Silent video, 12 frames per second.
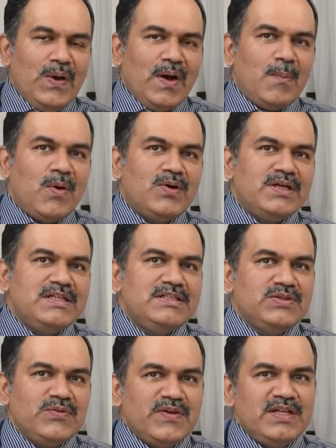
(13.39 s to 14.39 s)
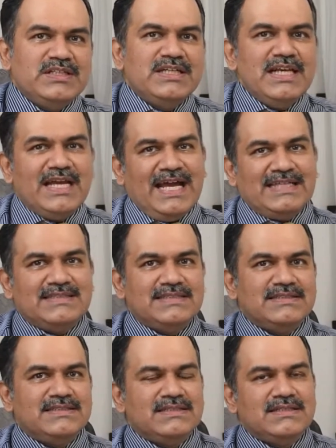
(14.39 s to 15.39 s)
about esophageal
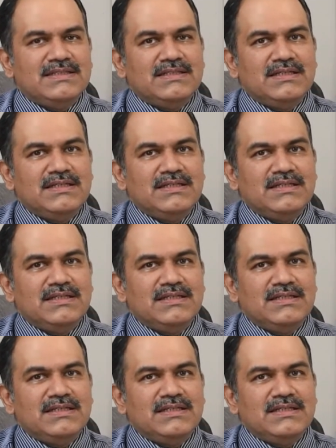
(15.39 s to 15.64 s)
cancers.